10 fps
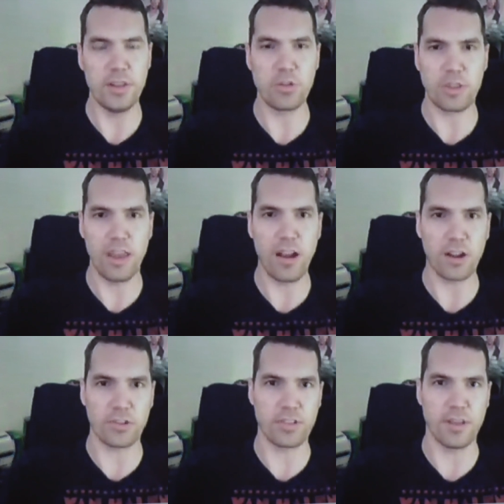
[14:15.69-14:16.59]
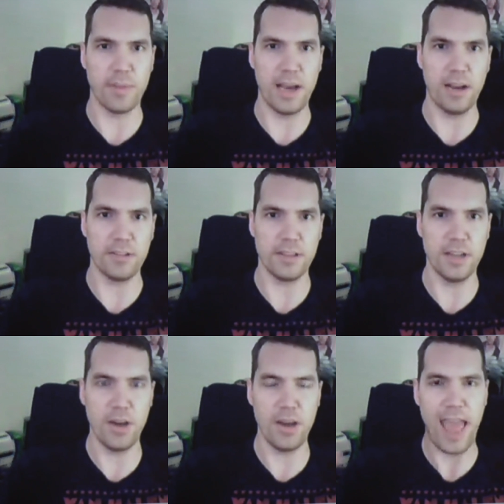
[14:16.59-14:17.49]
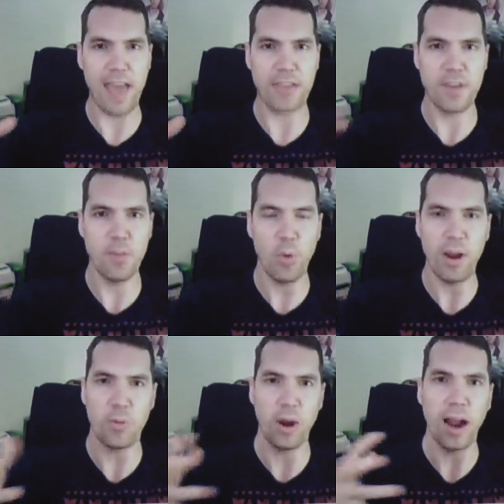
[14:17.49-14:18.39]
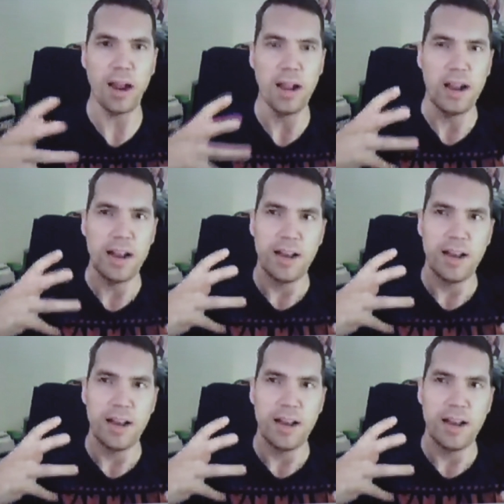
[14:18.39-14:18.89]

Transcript: those yeah. characters somehow, you know, and have somewhere where I...